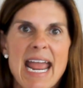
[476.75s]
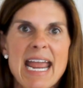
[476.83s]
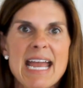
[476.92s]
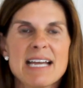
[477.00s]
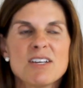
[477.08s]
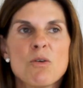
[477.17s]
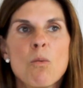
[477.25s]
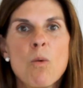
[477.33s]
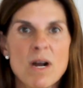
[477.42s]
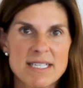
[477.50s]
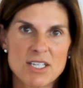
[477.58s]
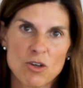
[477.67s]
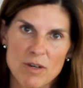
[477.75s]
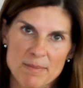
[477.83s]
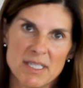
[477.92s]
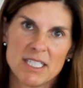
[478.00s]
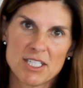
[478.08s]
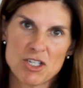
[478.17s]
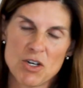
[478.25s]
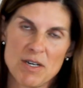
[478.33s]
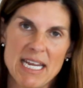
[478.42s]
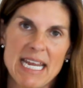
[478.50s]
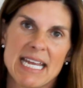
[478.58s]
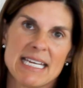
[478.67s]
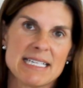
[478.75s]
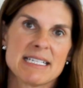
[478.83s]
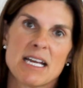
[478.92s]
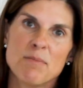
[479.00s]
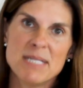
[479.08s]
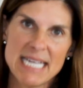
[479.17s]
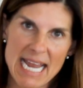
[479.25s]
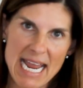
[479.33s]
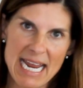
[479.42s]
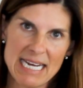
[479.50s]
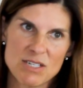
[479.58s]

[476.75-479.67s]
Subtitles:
And once a criminal attorney is obtained,